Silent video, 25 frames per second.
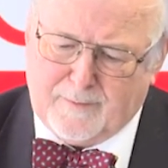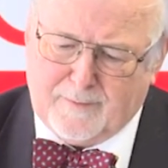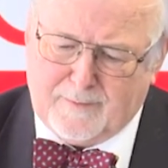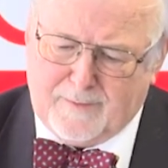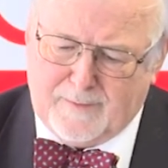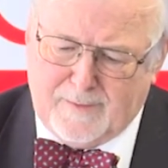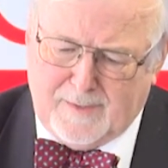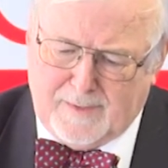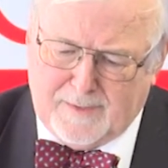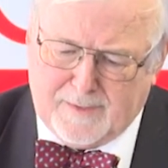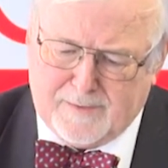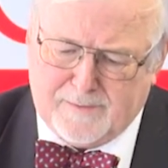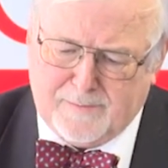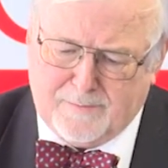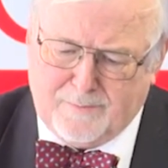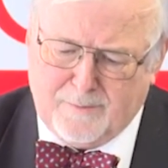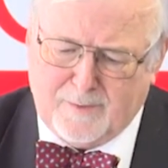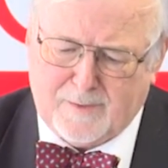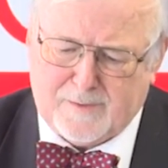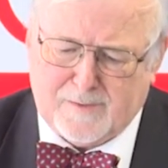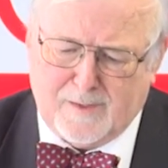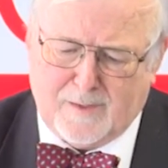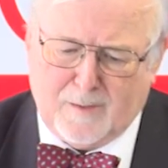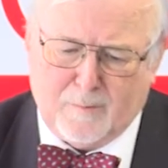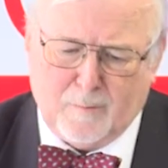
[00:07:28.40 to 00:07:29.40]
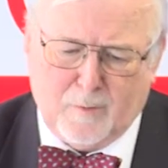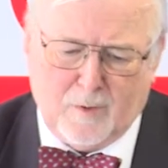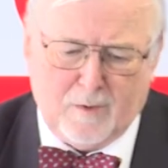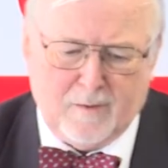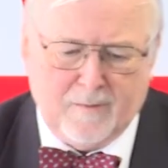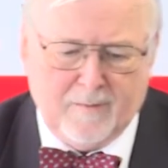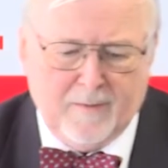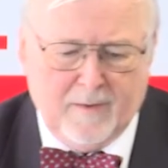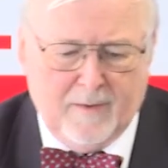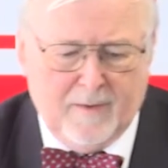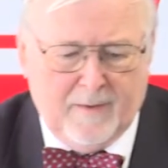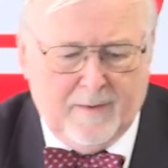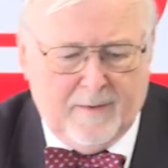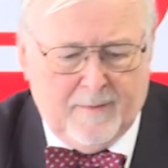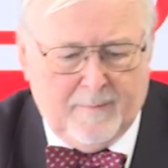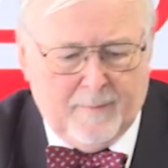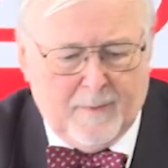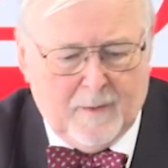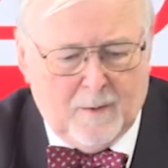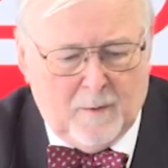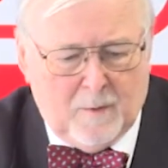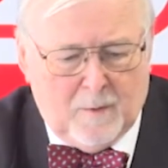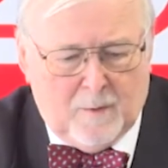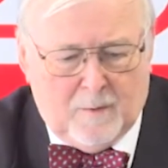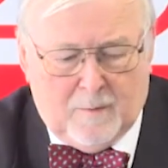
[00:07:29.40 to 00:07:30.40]
years, for example.
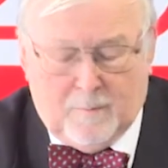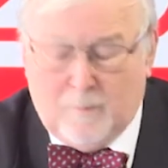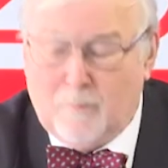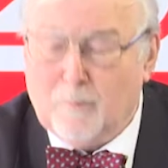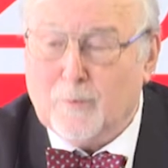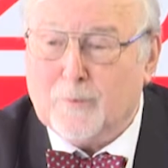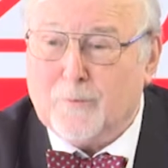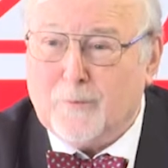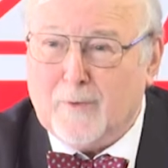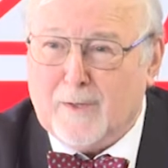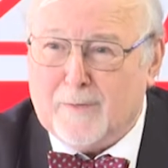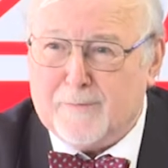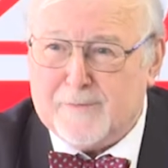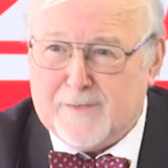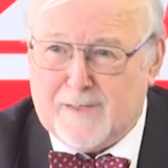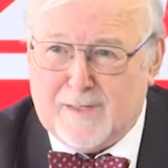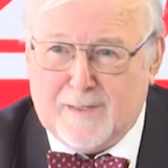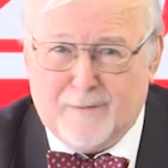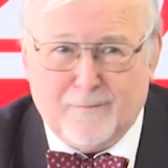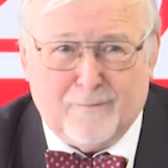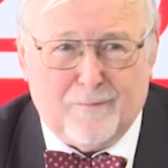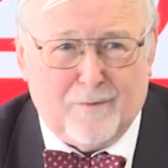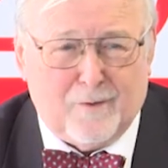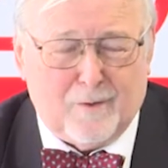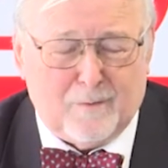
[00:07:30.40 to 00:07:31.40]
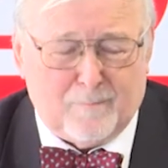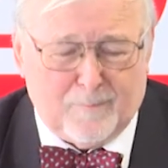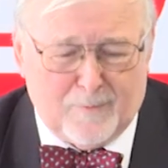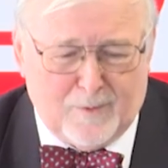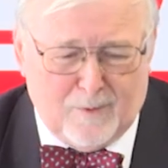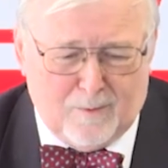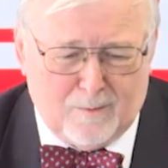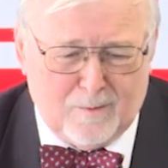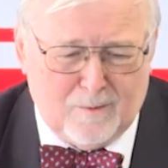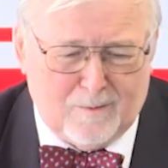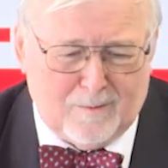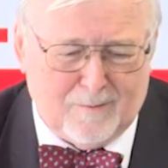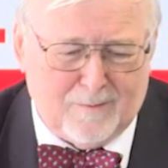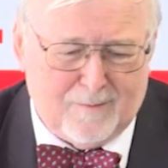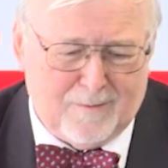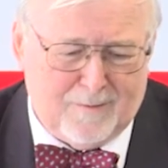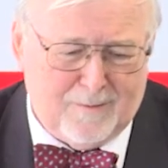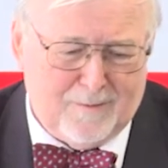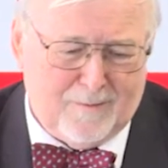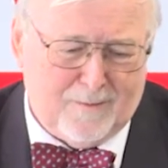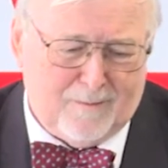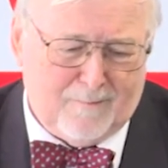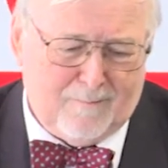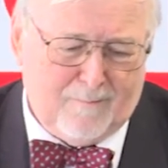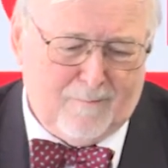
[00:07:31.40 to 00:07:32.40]
What we have seen from Jochen,
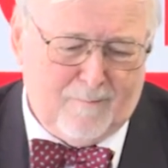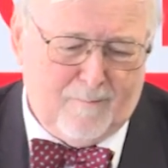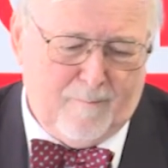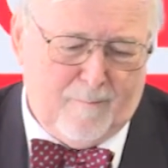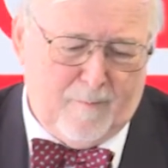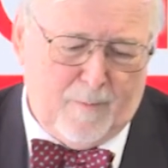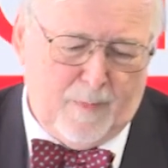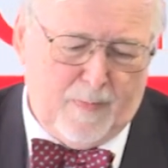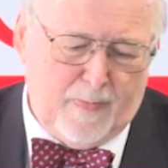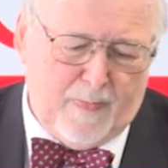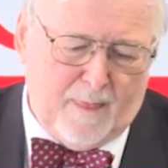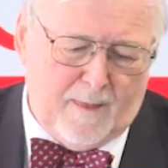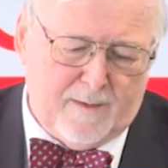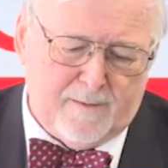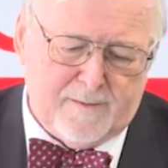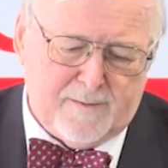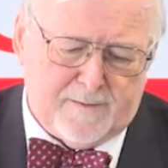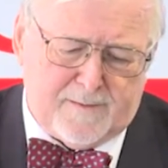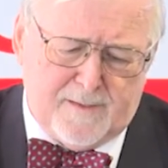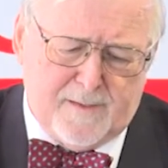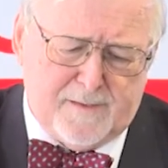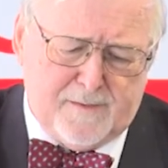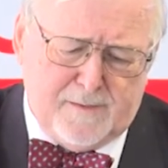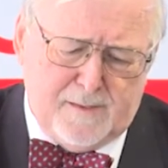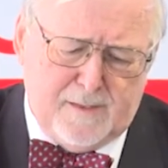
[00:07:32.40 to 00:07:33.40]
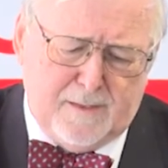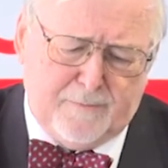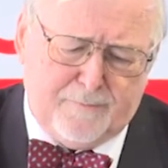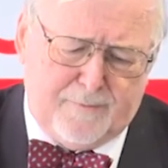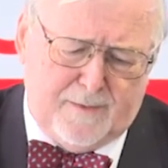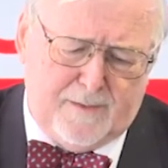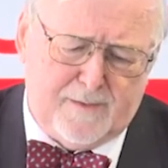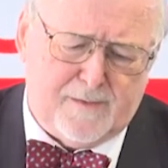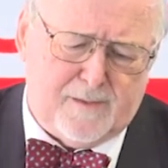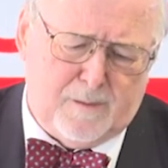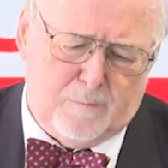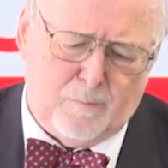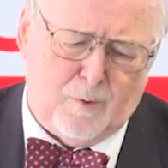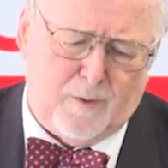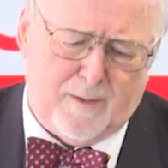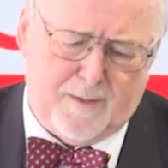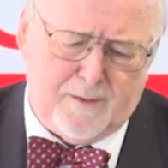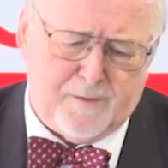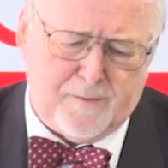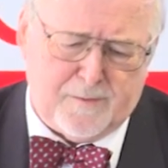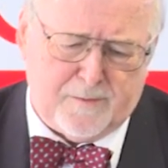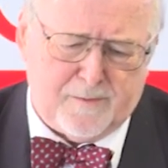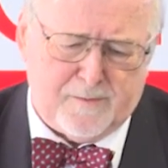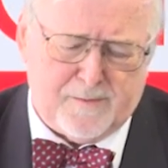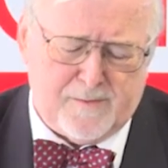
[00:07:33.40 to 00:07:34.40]
the CFD
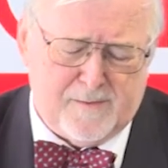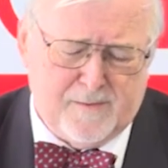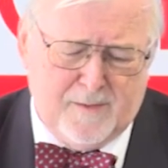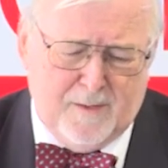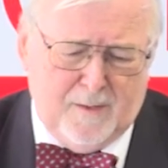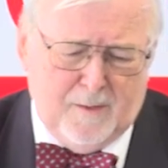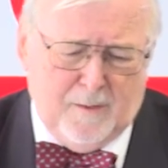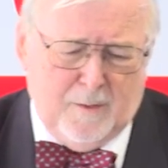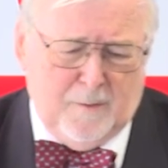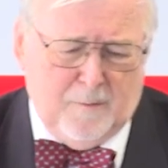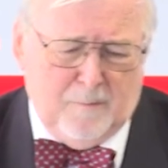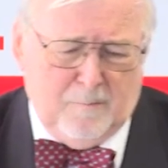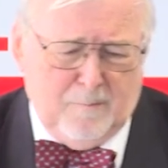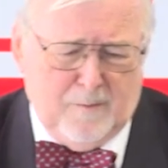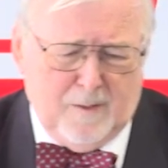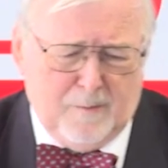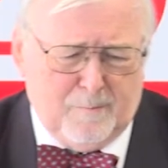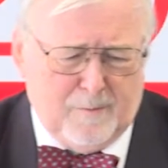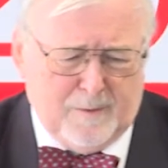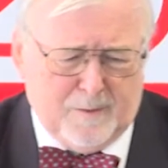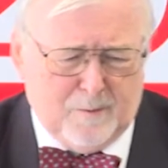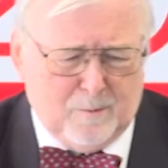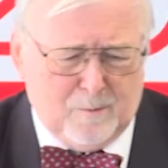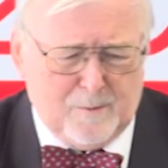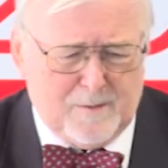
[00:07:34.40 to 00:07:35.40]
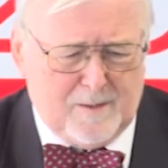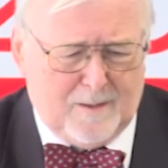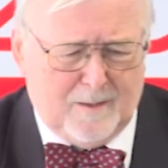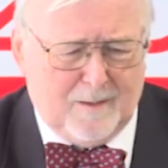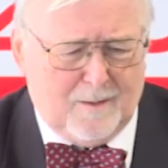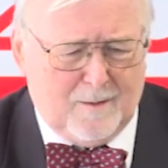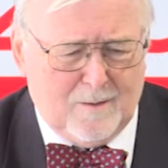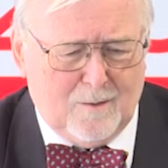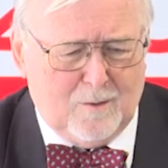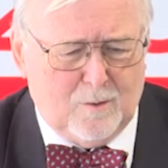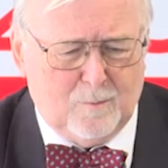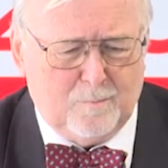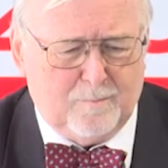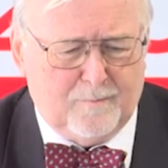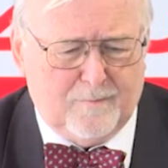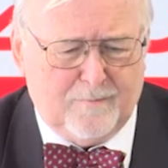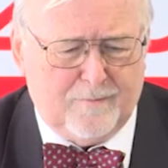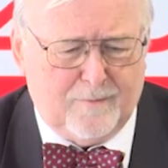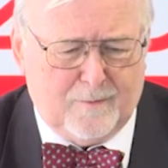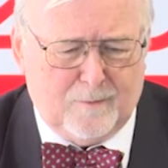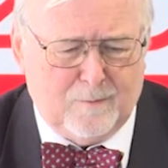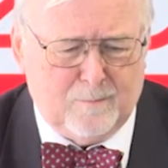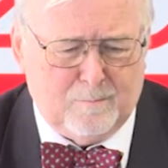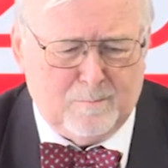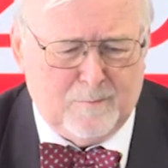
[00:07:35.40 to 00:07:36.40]
simulations, we were using open
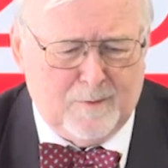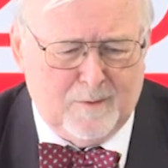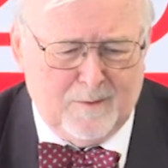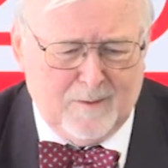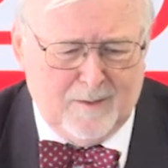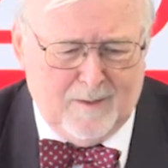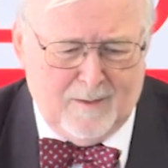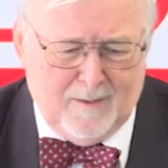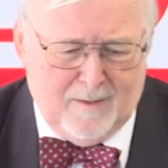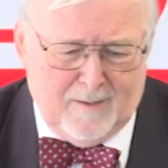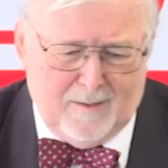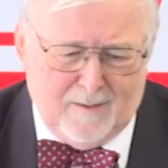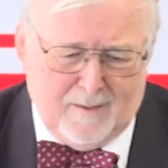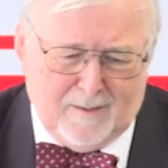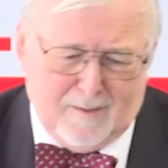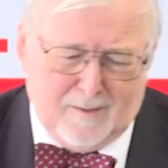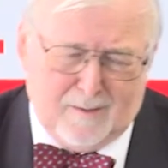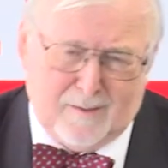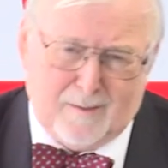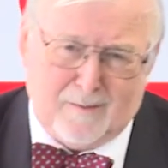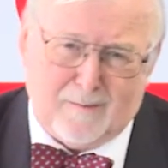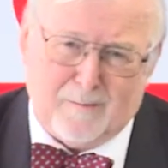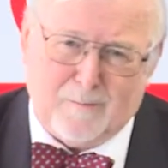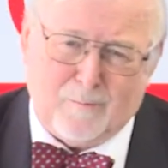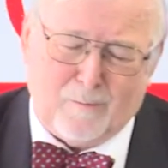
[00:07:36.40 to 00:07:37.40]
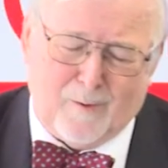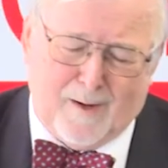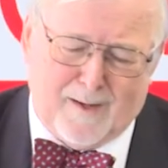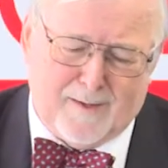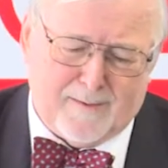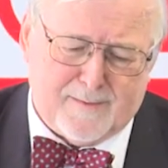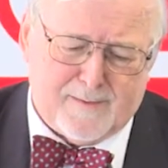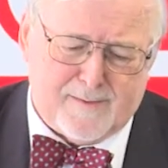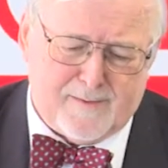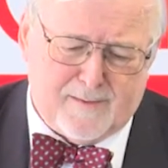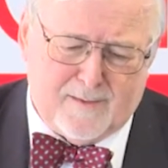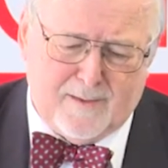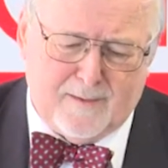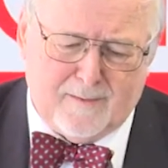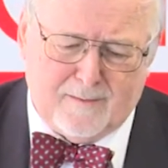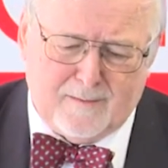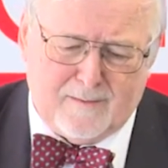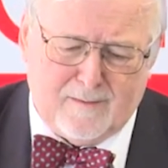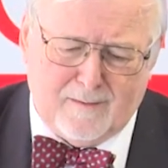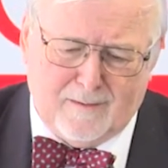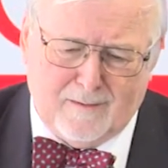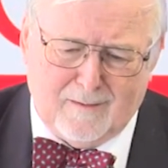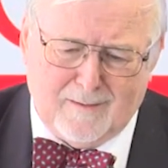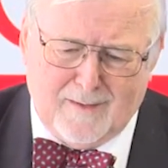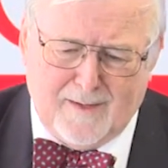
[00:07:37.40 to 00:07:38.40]
foam runs
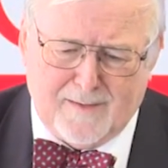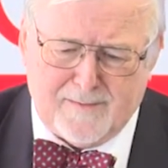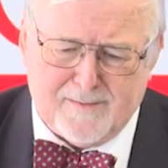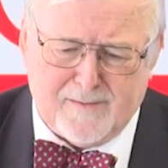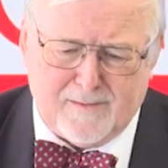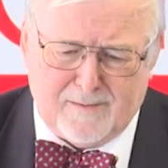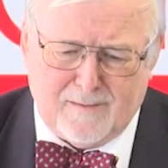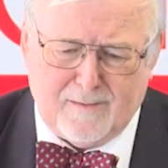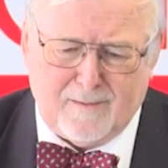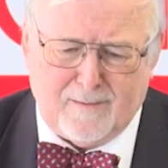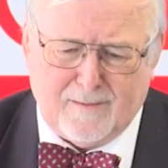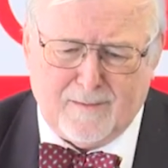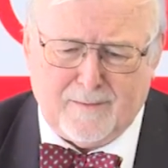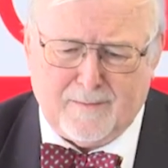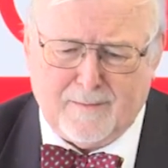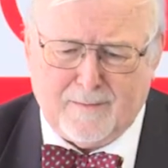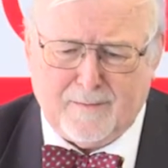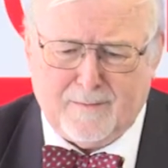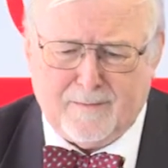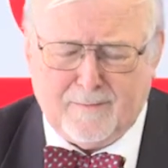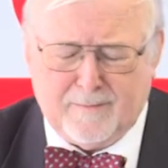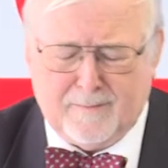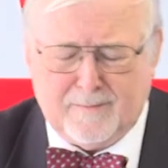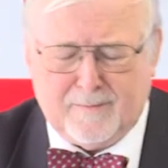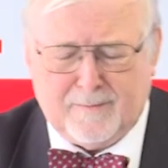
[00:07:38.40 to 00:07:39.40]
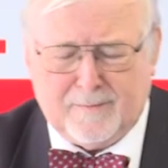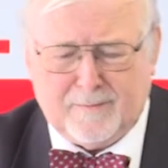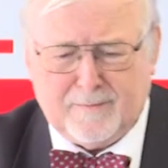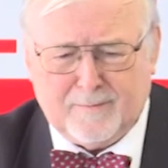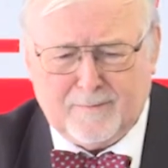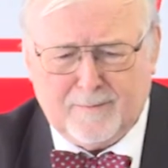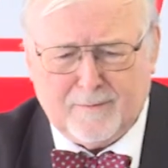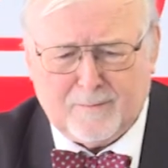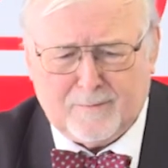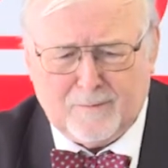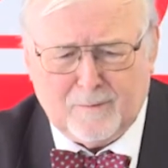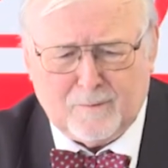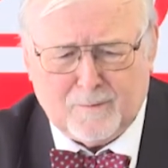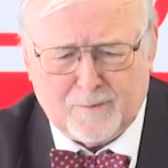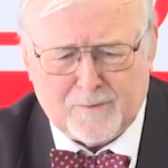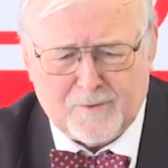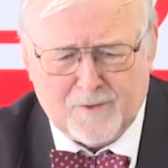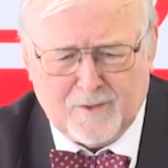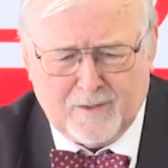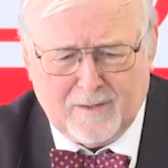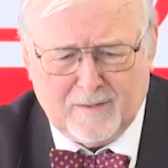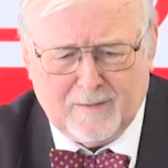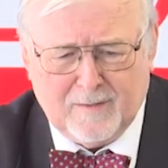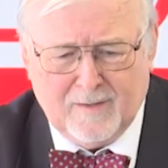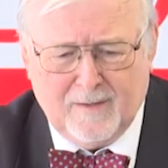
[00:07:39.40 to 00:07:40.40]
and less
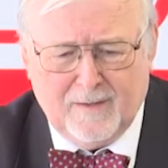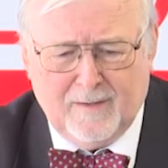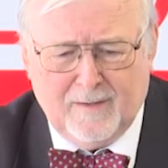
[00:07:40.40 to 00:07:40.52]
technology.